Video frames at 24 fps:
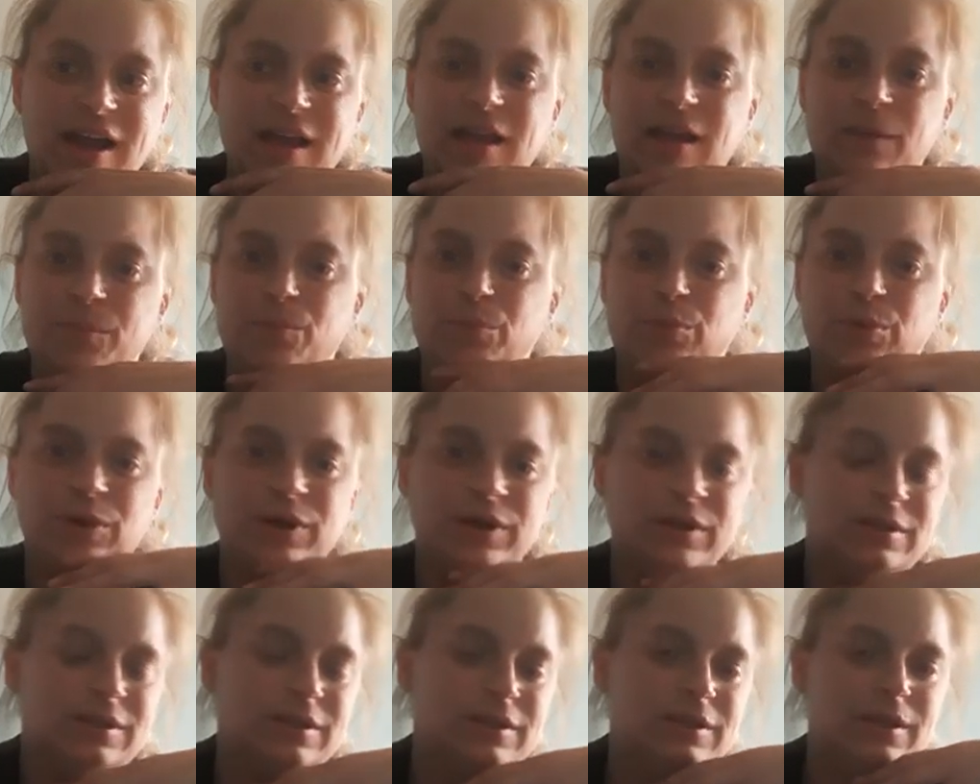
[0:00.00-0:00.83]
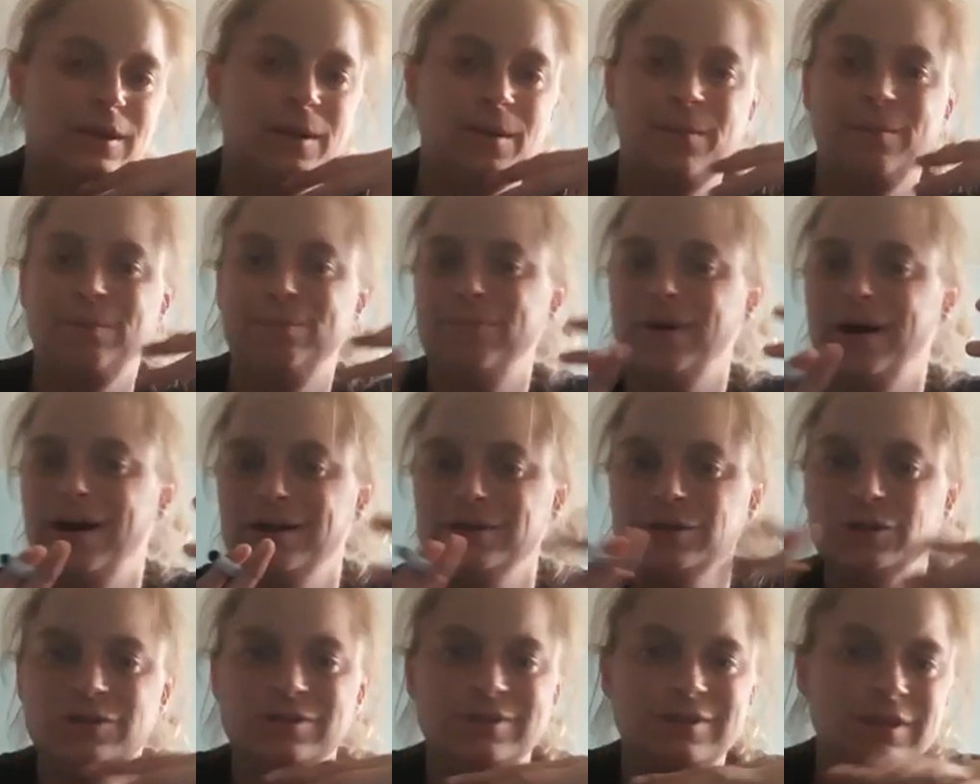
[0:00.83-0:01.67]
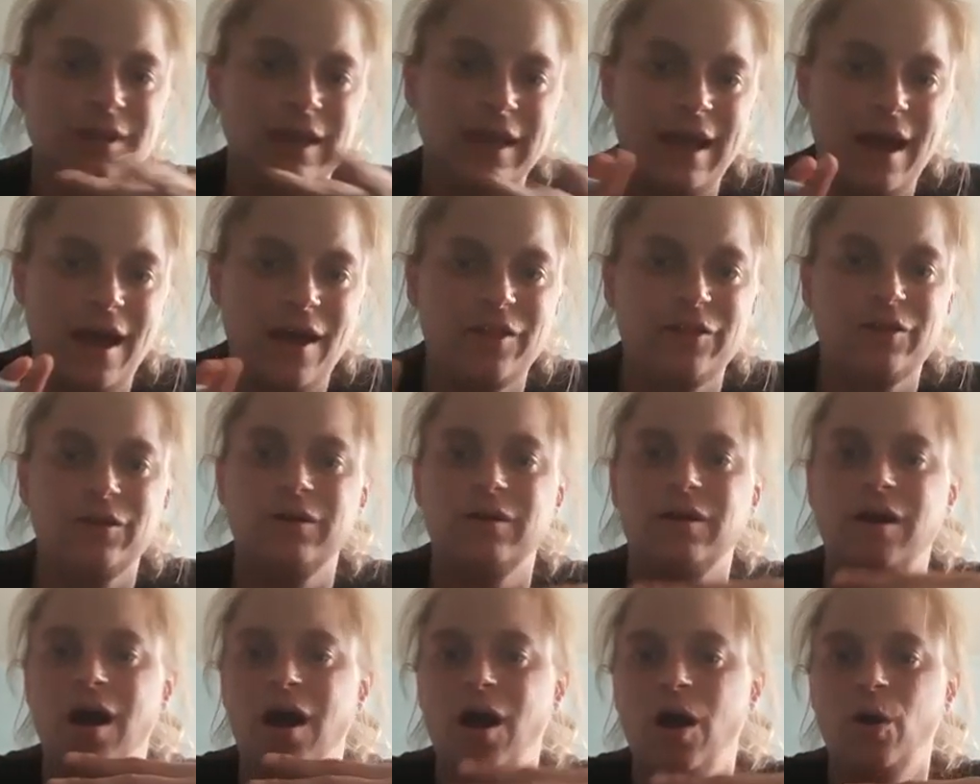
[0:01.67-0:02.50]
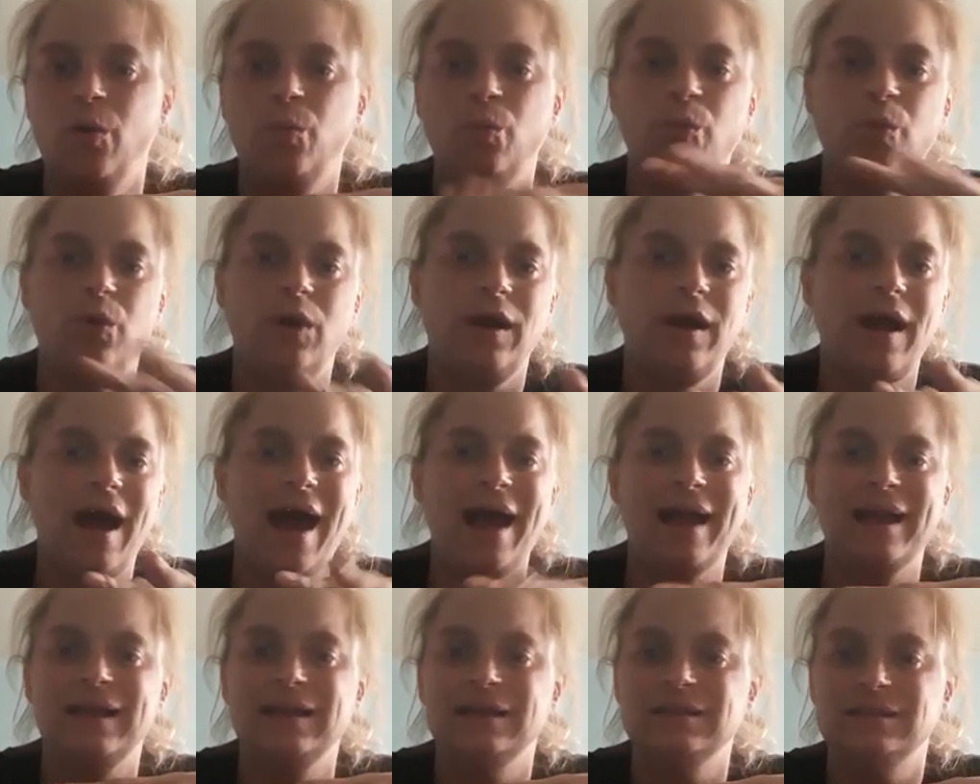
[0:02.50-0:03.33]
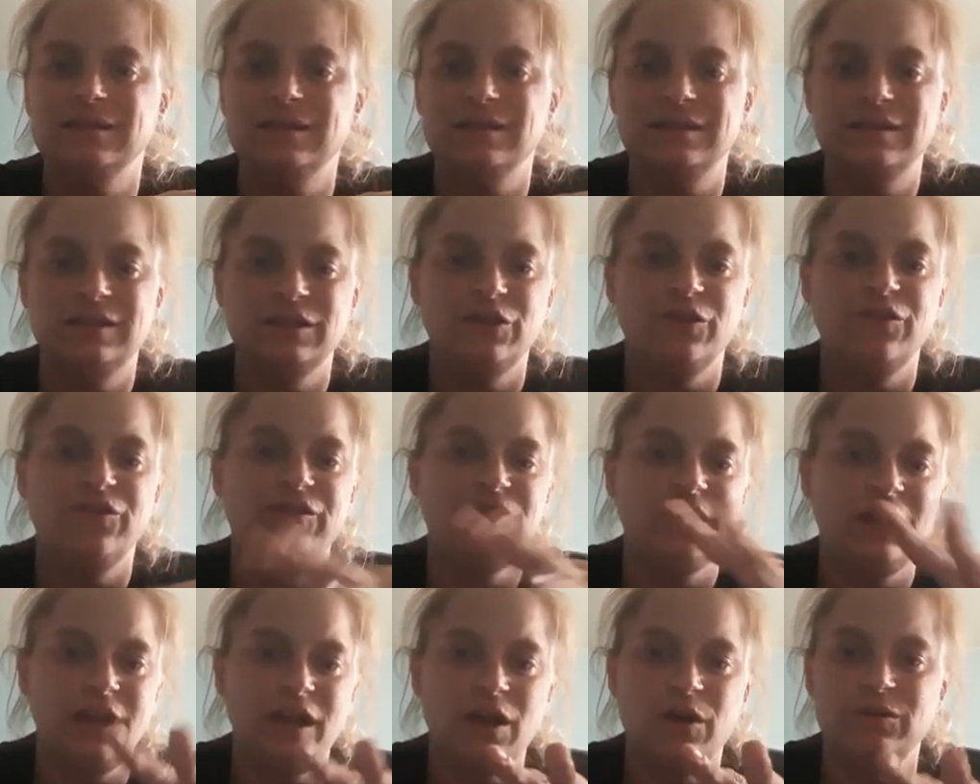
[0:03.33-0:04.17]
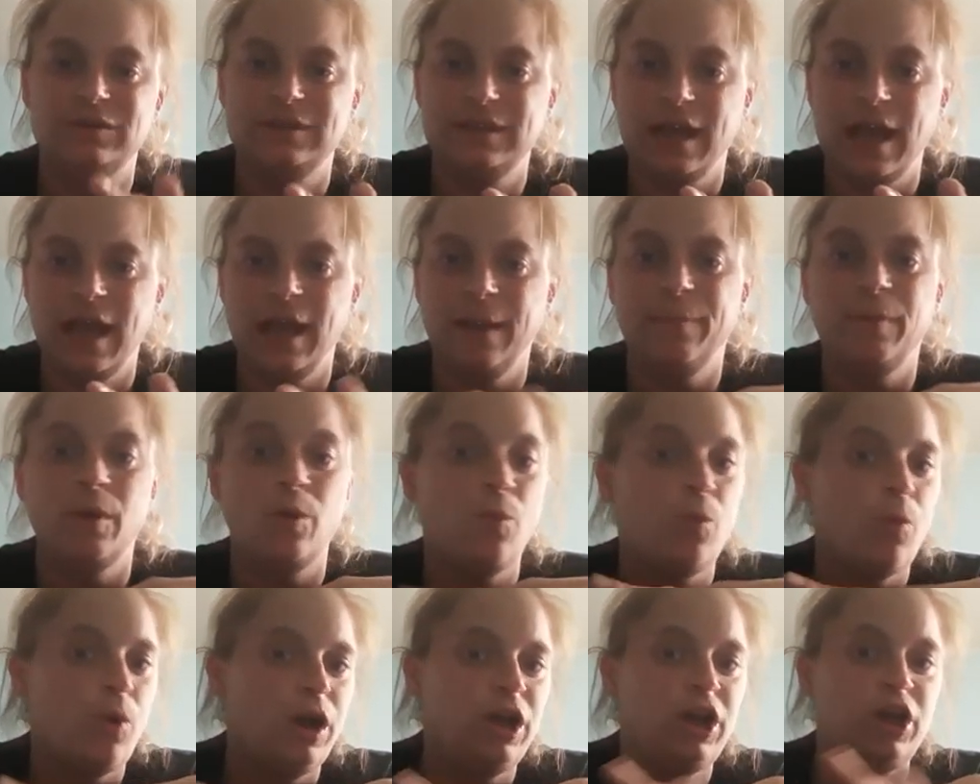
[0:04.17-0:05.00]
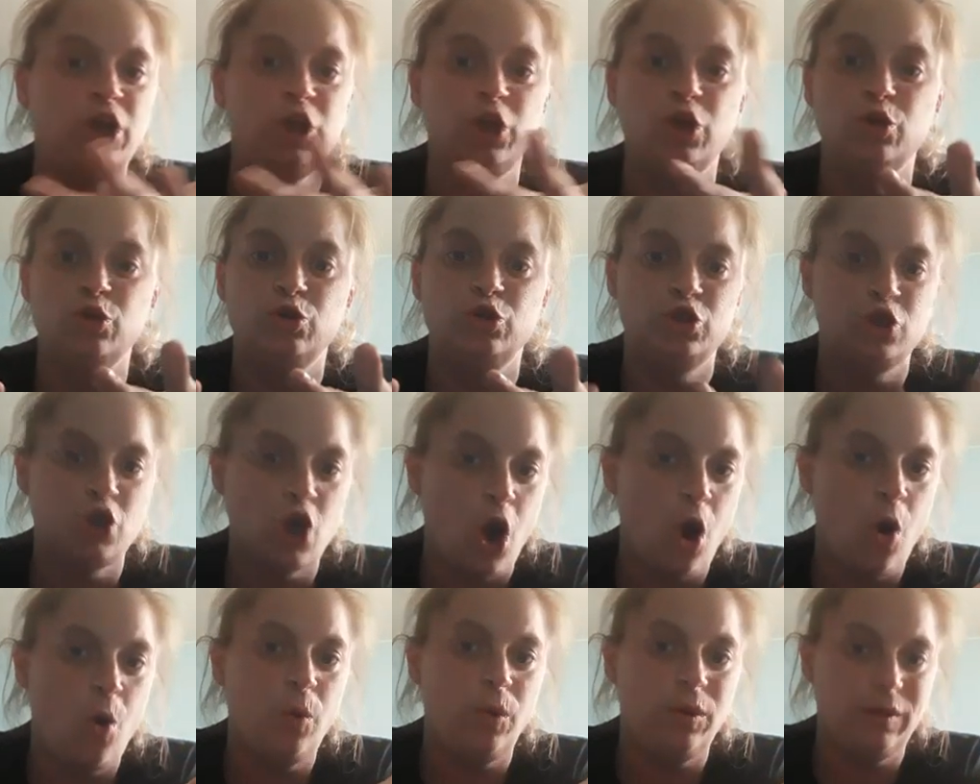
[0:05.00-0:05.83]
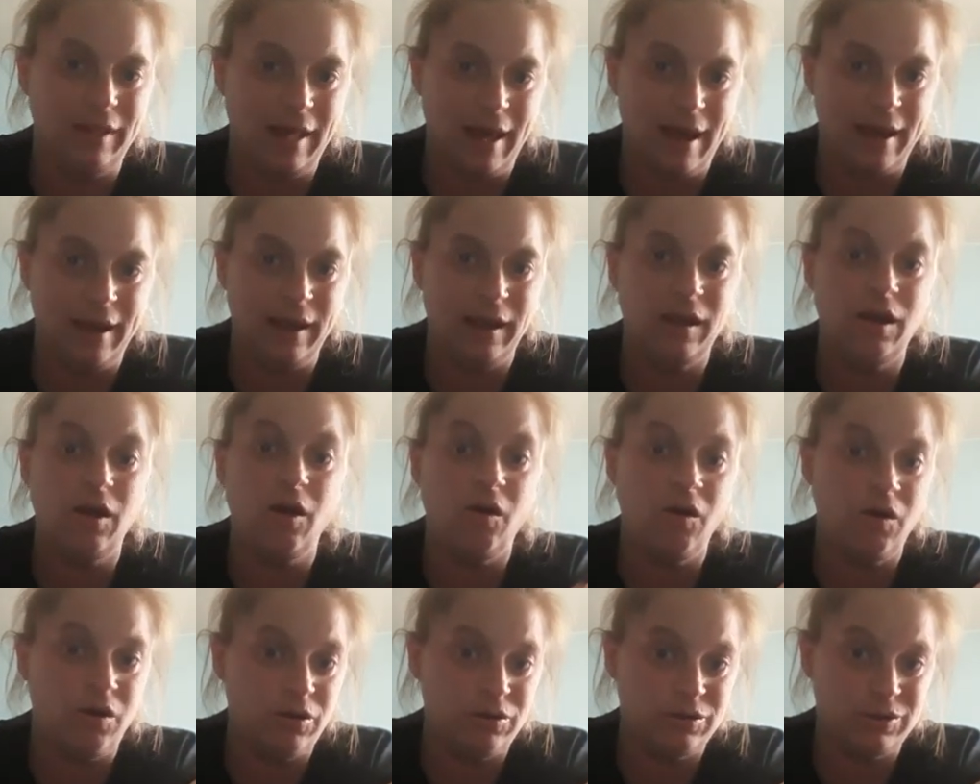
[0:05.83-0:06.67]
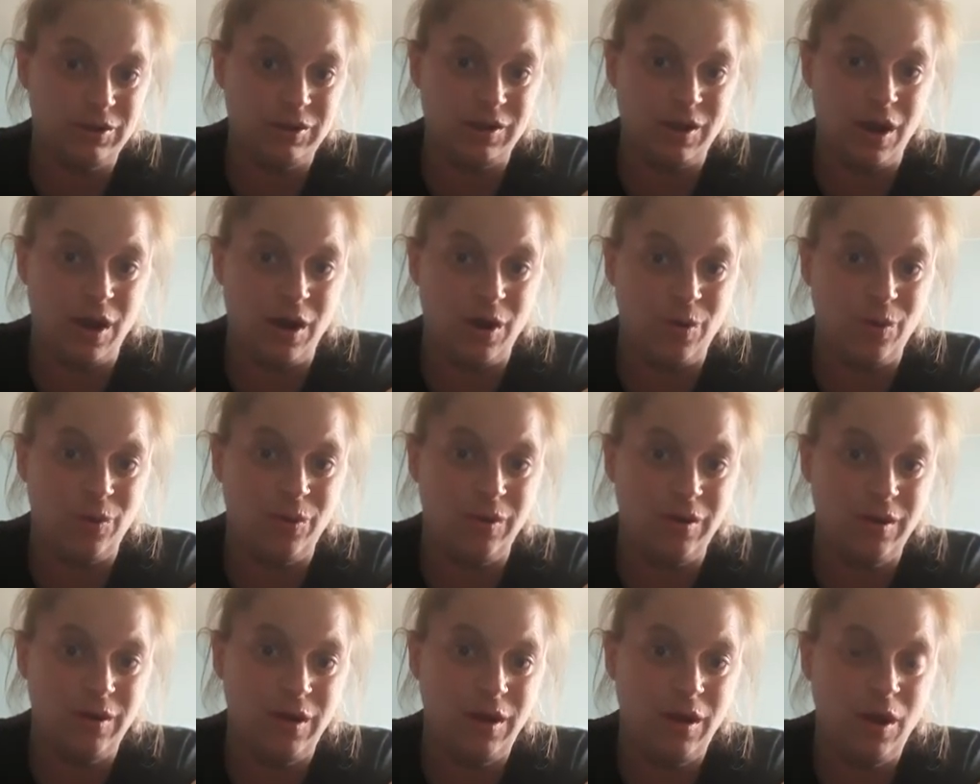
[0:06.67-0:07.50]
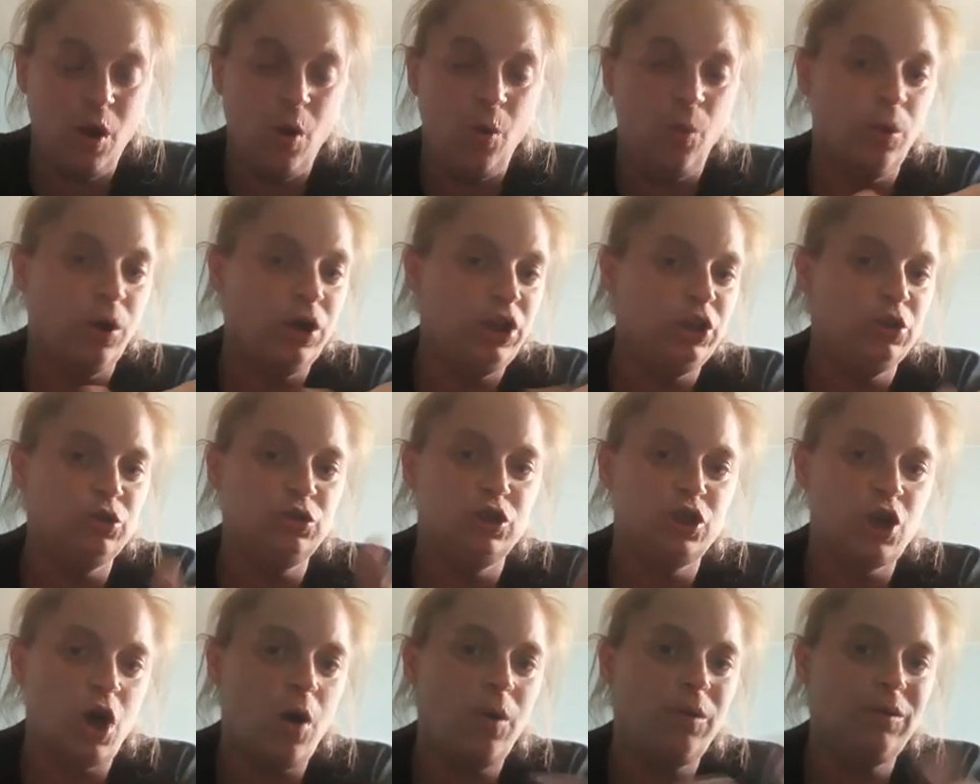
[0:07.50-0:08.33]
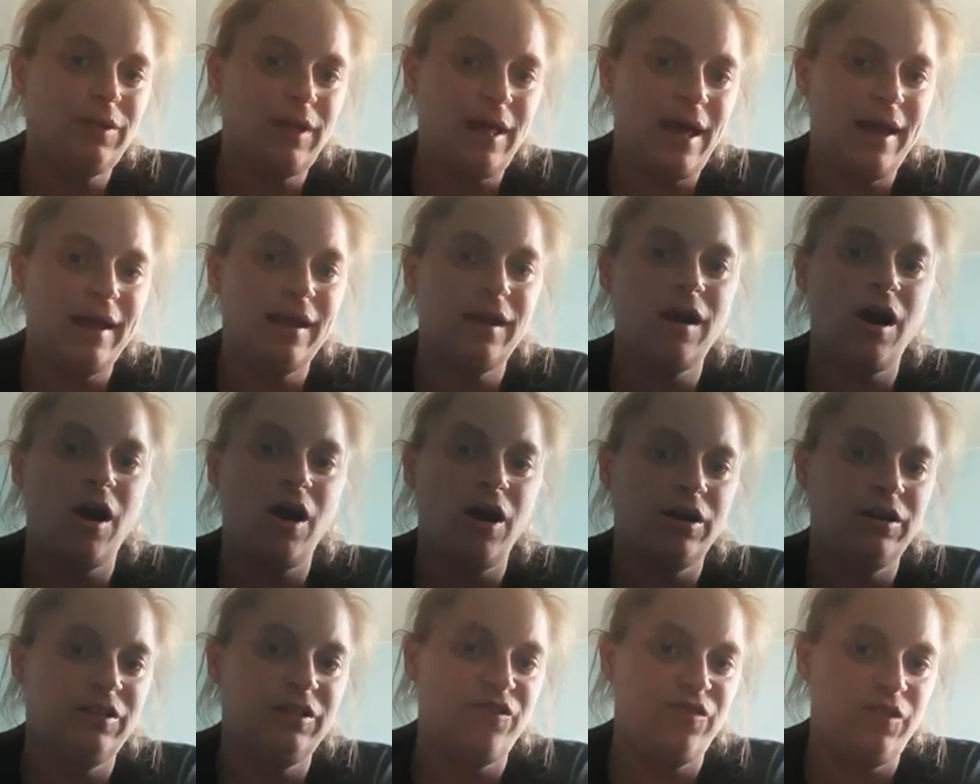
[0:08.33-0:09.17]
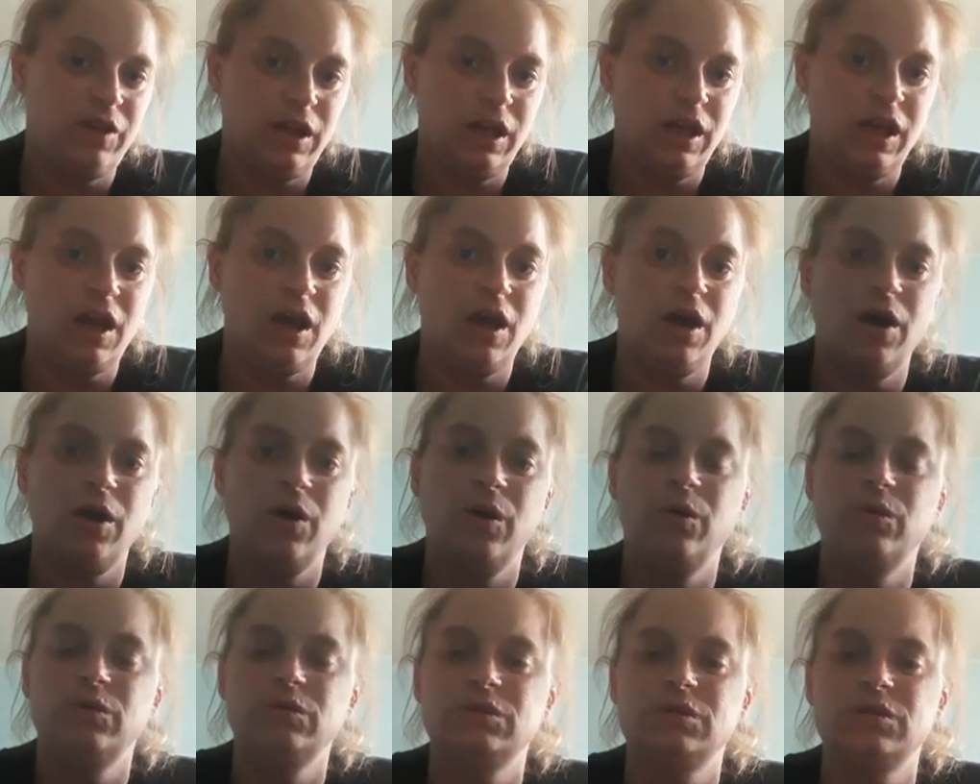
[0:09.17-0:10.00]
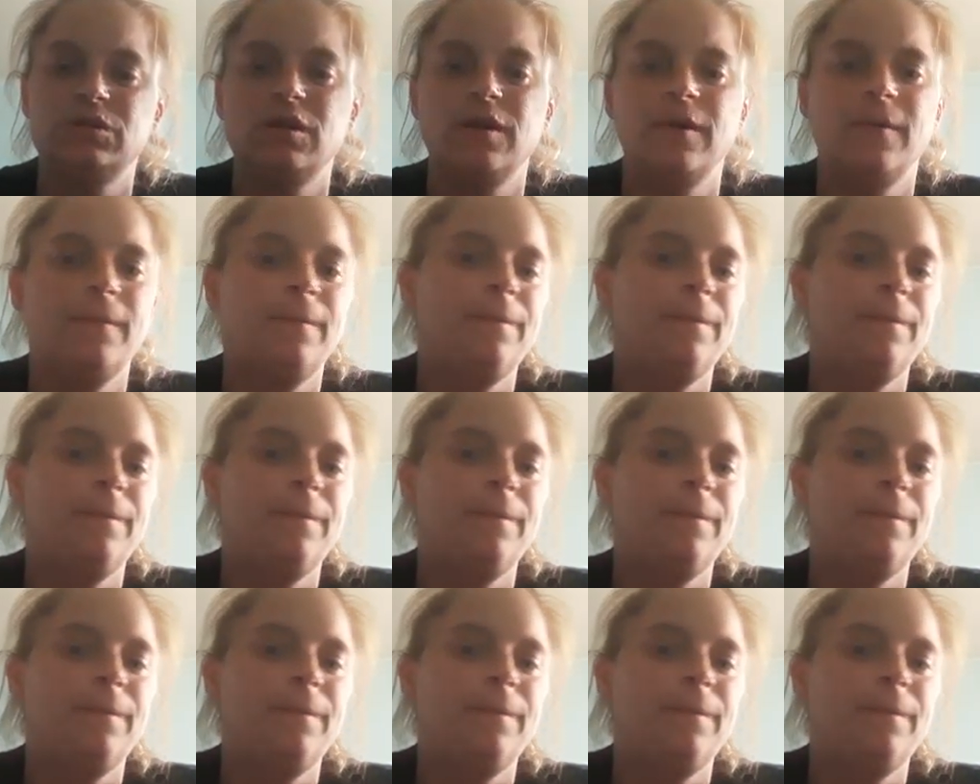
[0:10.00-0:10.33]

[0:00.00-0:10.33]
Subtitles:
can put some puzzles together on what I can still videotape and what you don't like also. What you don't like on the videos,